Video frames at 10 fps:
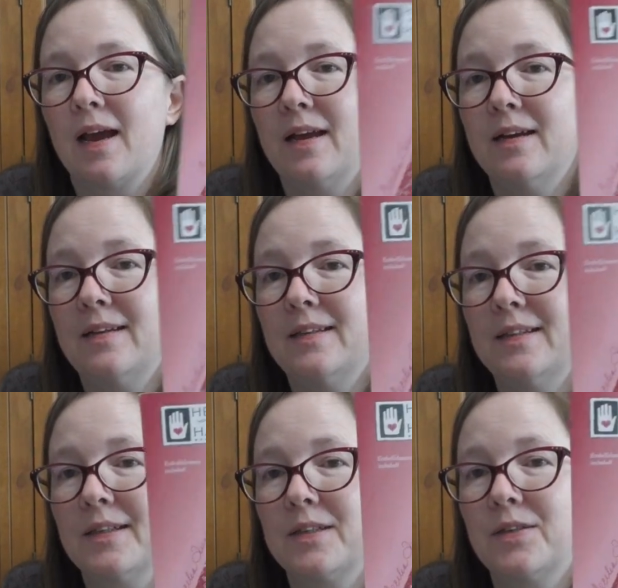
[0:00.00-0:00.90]

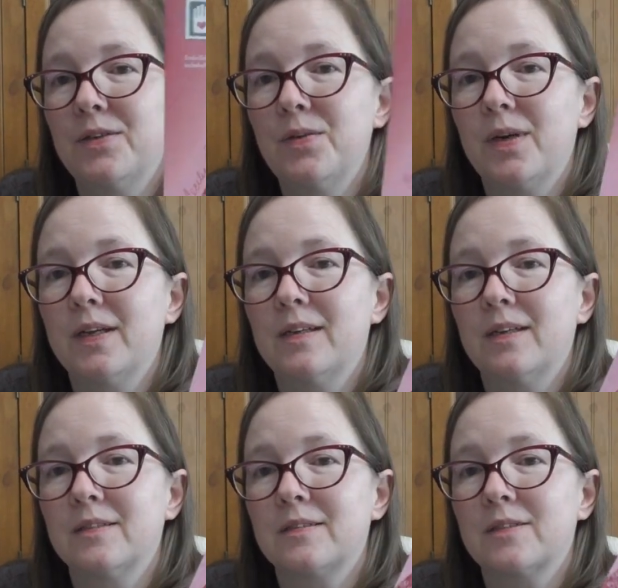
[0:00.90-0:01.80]
and you
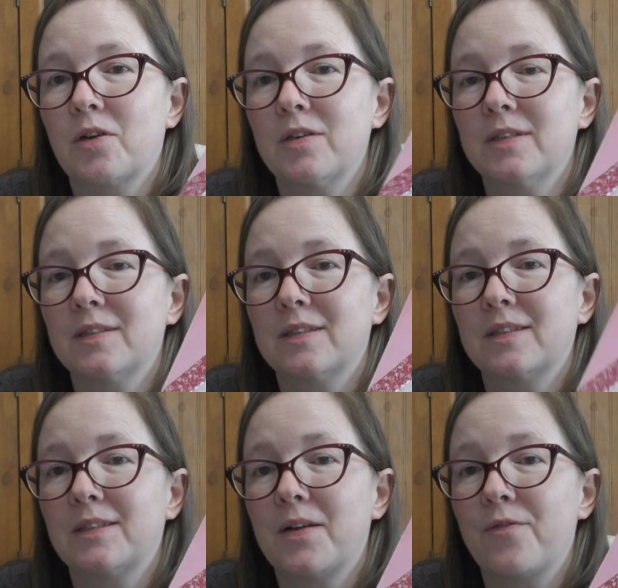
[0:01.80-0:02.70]
can start it
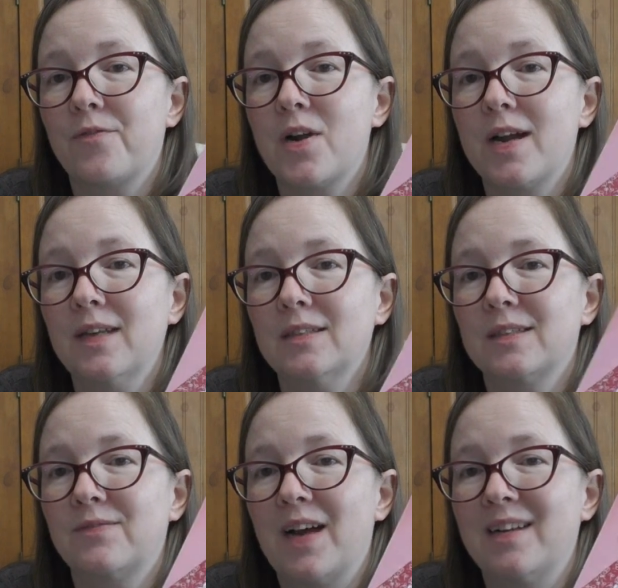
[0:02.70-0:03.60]
for
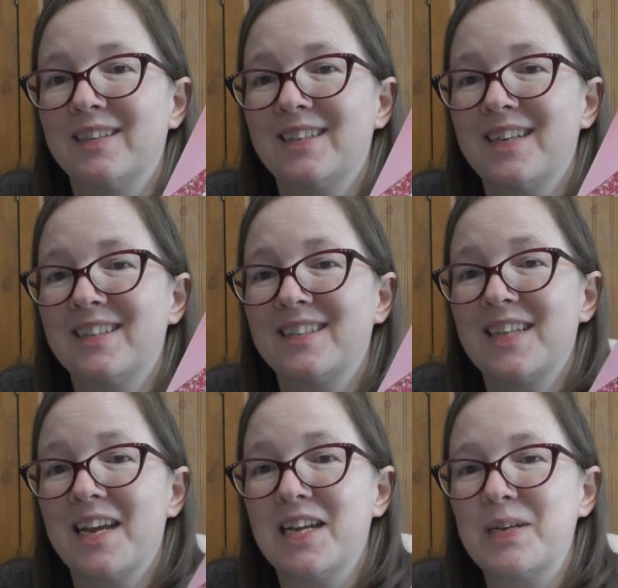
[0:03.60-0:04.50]
next Valentine's
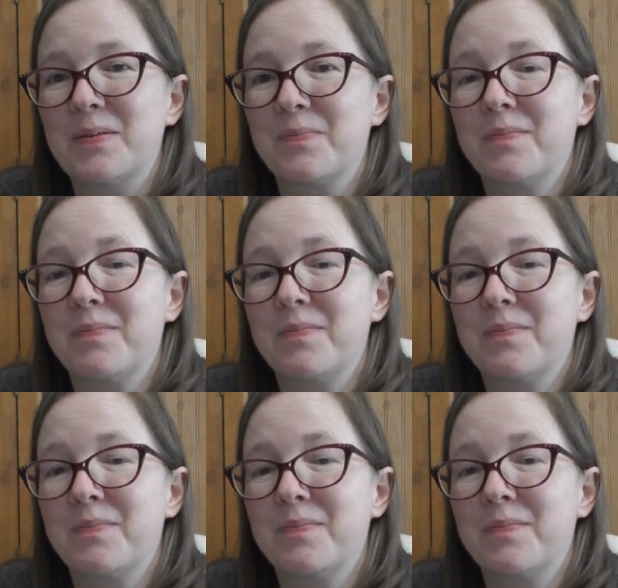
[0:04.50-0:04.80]
Day.